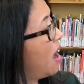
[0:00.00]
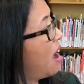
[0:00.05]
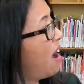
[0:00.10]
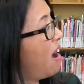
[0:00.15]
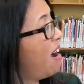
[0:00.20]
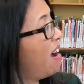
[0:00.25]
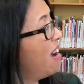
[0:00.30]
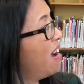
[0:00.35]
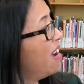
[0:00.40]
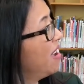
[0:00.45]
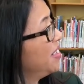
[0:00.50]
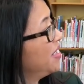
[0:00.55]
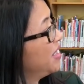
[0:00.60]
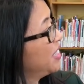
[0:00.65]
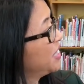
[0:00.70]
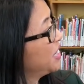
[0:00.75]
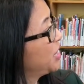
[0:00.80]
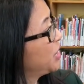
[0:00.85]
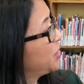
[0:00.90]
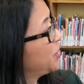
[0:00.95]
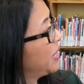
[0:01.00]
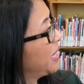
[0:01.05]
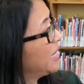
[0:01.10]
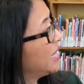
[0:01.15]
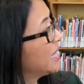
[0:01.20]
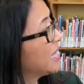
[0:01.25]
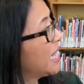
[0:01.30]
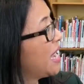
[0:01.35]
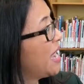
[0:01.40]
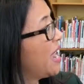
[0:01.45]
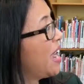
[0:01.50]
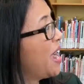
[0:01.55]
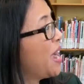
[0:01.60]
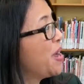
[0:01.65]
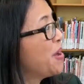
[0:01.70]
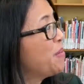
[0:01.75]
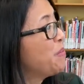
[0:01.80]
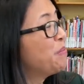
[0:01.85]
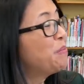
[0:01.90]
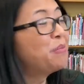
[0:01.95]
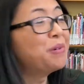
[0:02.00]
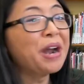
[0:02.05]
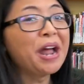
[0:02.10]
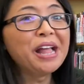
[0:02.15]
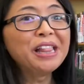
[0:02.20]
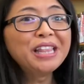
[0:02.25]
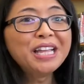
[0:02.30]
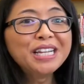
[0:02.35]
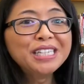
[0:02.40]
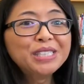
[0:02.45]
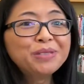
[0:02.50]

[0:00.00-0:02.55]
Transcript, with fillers: On the streets, umbrellas